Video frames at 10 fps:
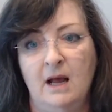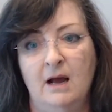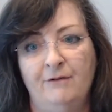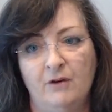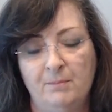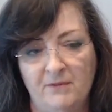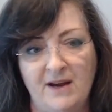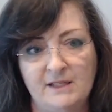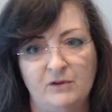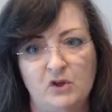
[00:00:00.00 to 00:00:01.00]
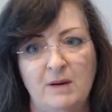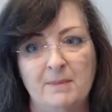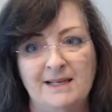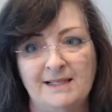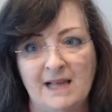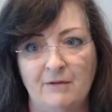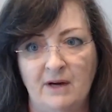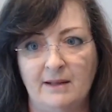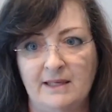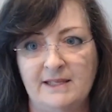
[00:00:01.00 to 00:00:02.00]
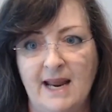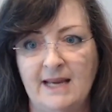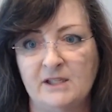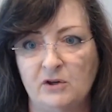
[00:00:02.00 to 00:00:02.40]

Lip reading: For a preventive treatment, it's every other day.